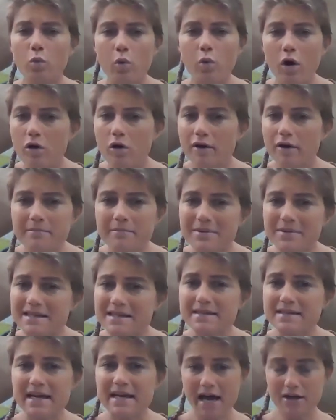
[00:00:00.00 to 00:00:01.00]
or
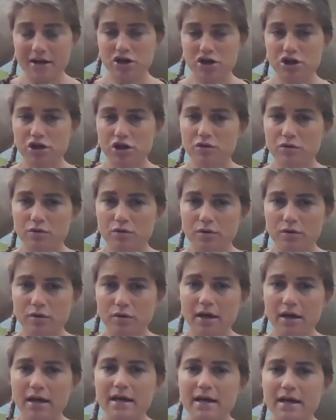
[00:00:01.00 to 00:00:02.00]
walking beside
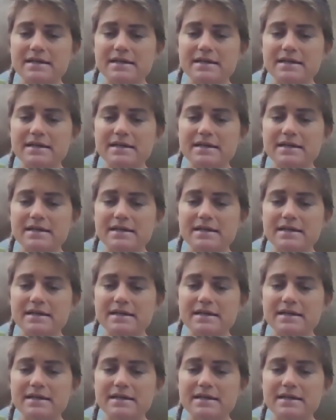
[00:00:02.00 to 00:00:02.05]
you,